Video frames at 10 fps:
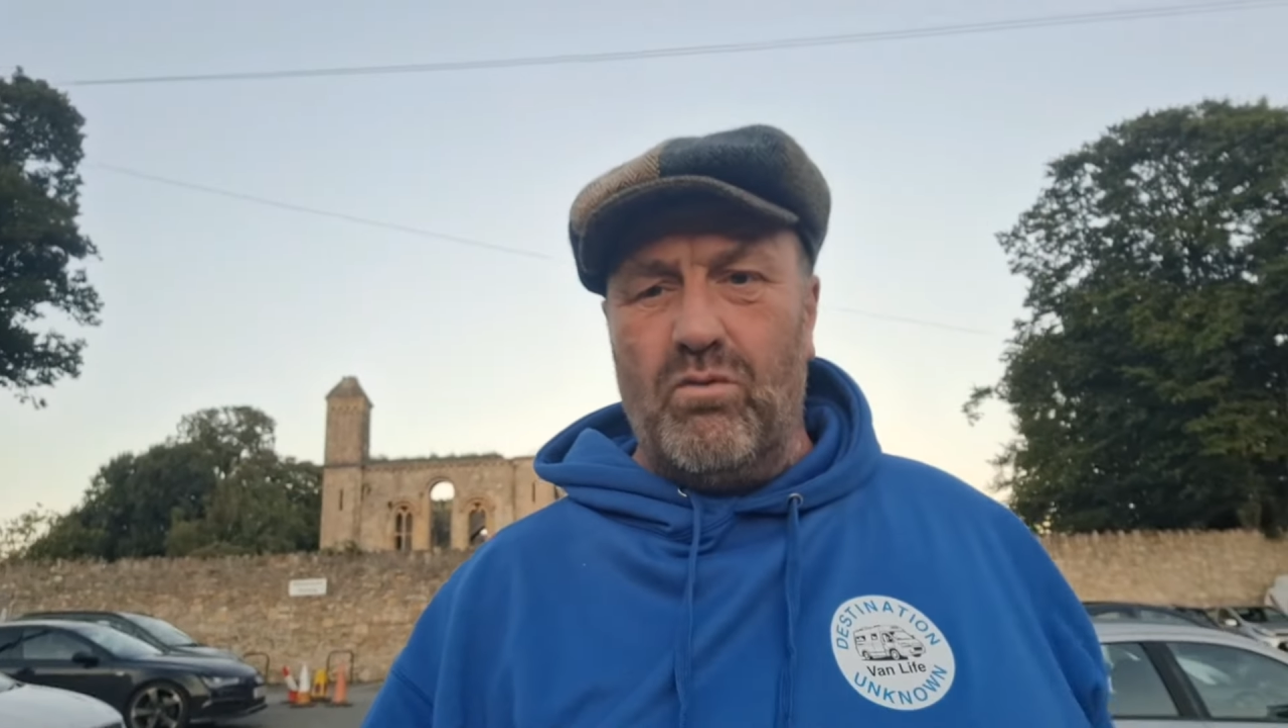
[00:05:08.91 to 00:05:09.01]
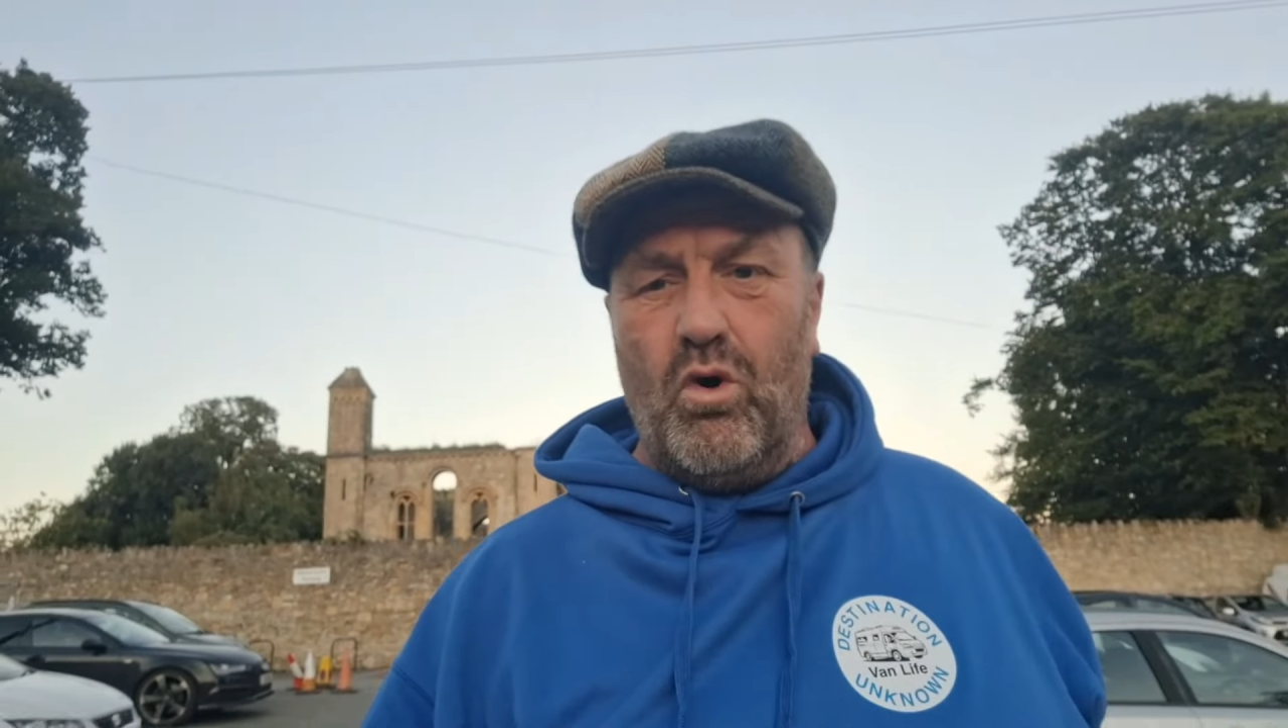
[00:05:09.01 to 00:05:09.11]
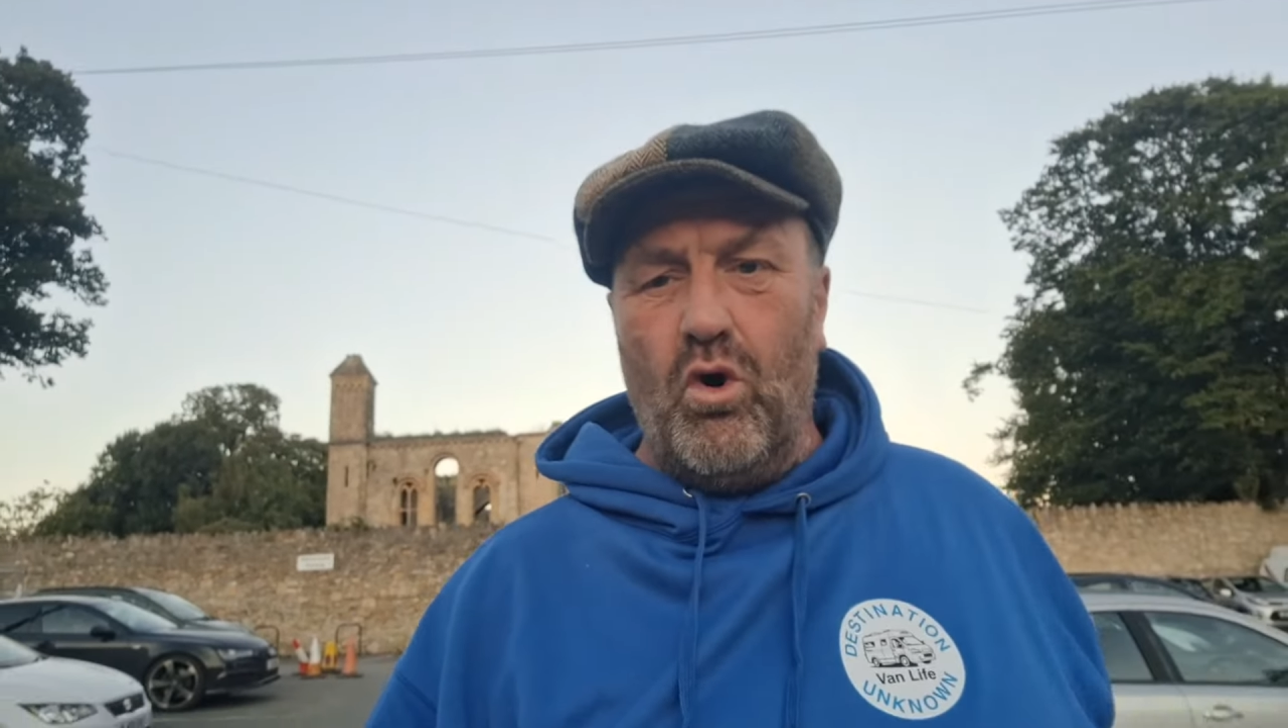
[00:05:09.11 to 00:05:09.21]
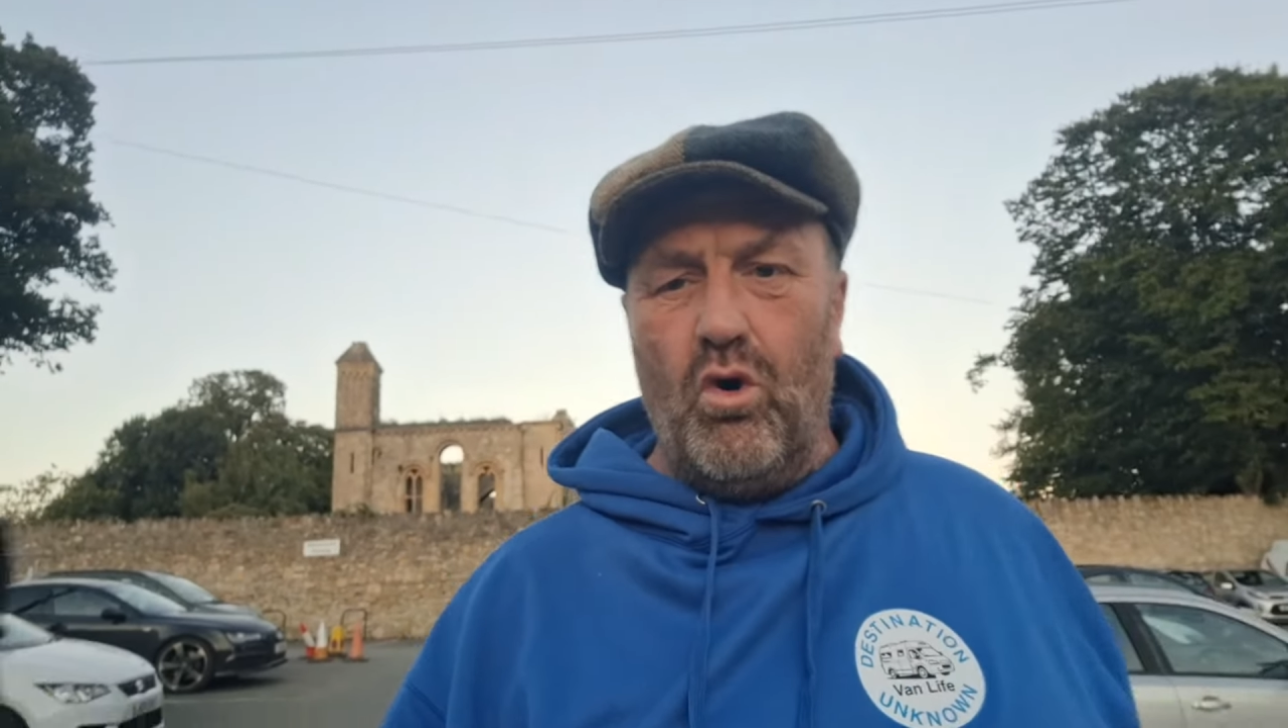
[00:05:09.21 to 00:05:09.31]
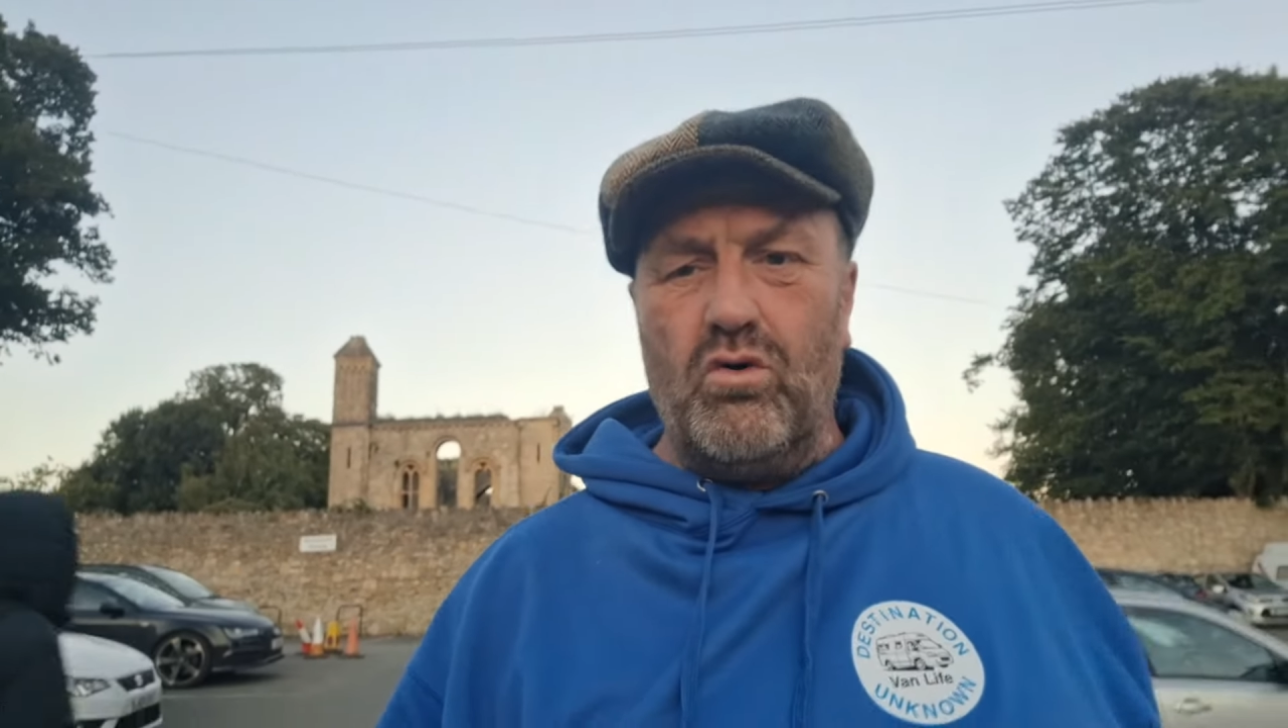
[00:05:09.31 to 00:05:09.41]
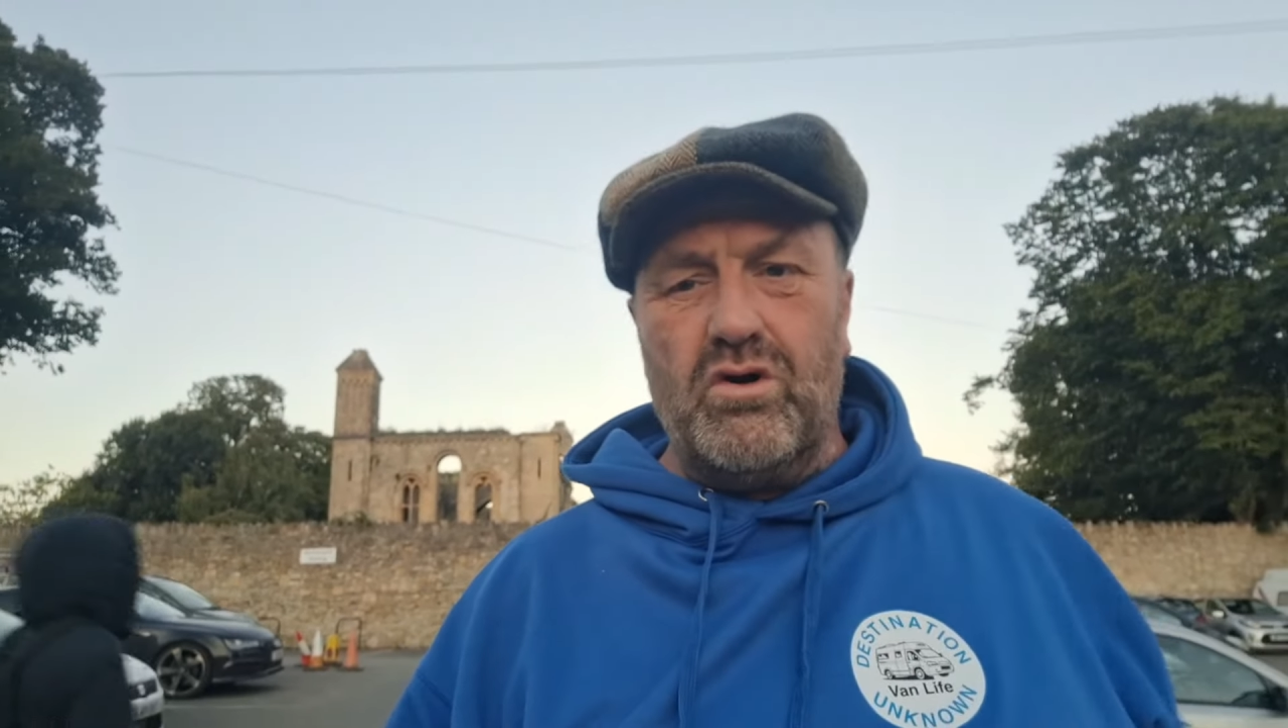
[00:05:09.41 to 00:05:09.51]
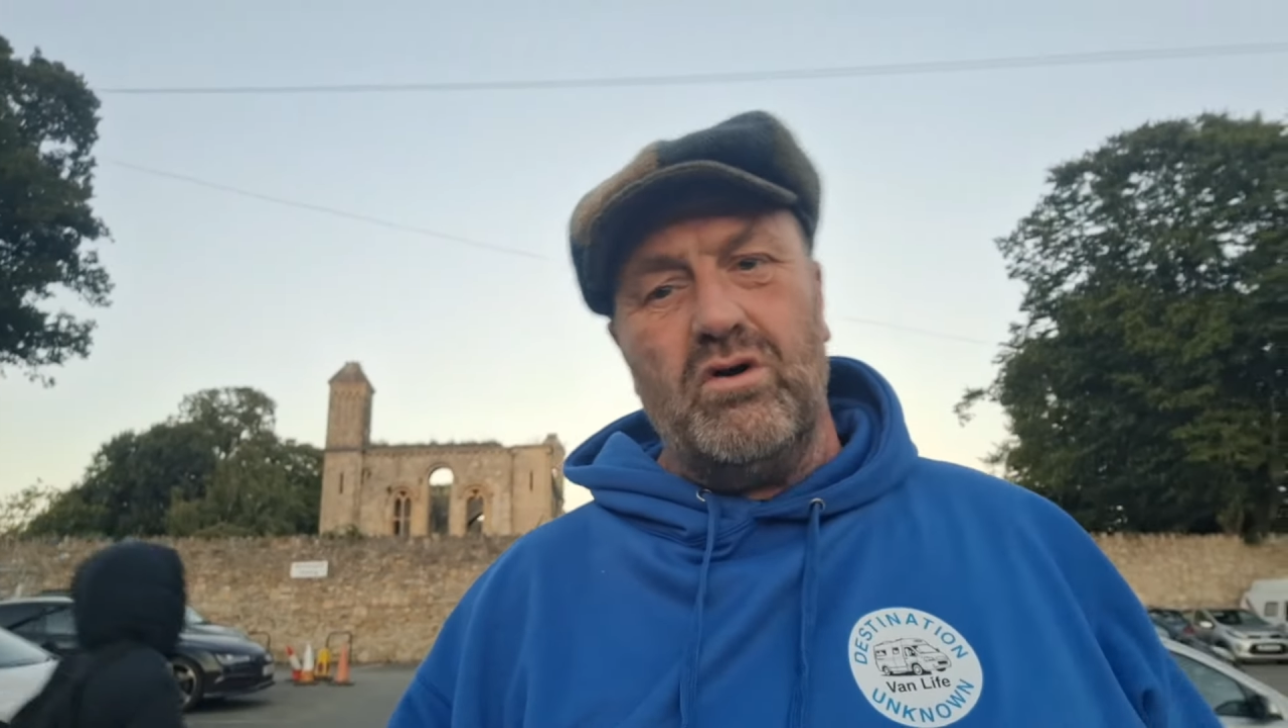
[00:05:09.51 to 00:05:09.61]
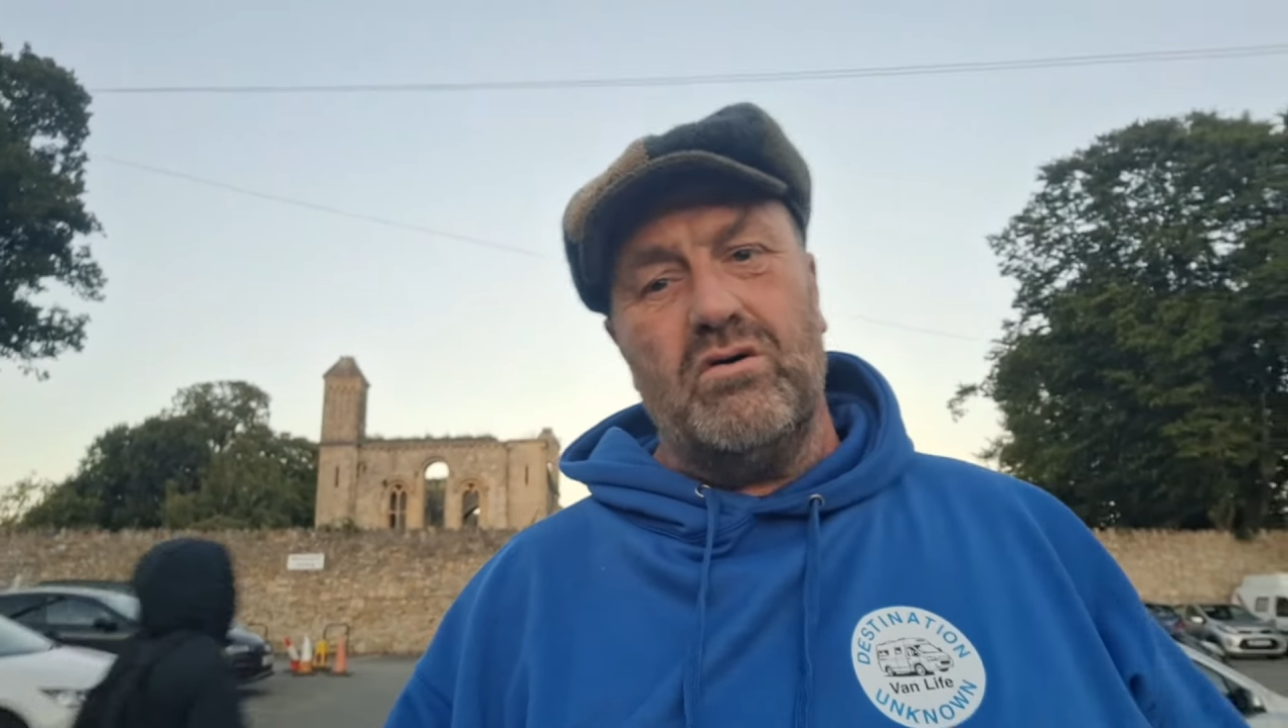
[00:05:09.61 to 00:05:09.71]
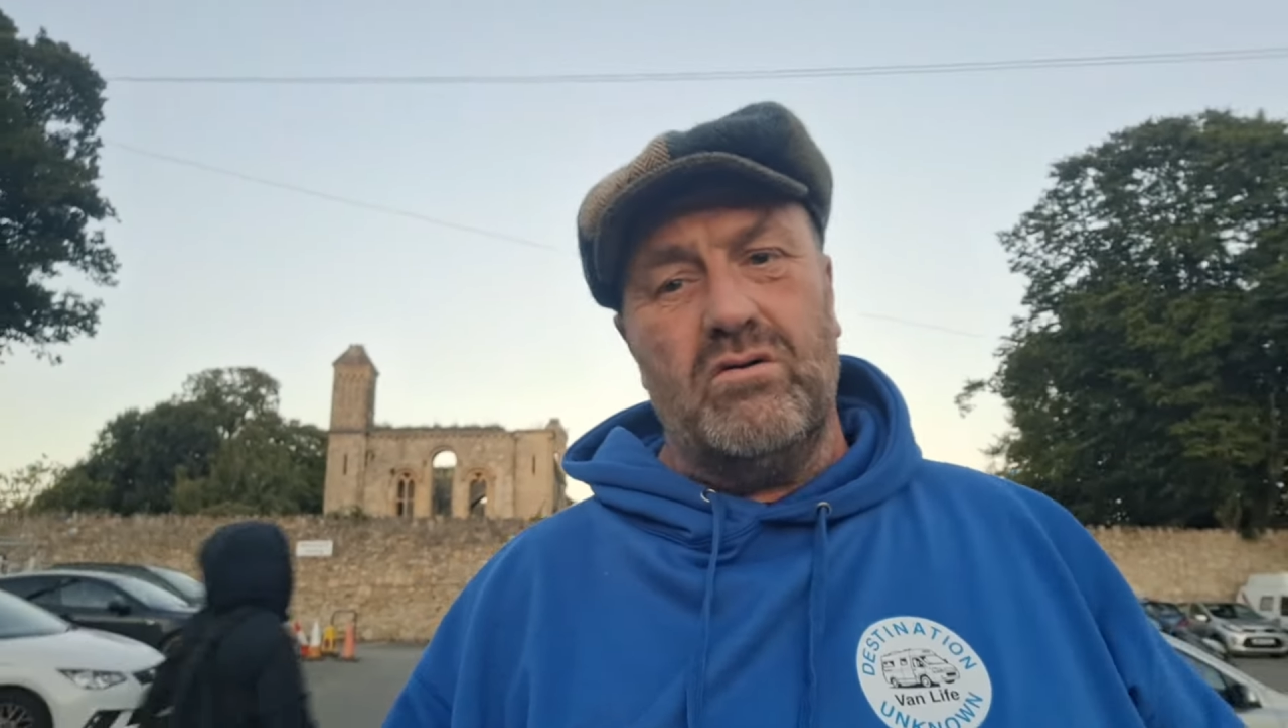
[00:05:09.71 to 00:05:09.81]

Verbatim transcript: walk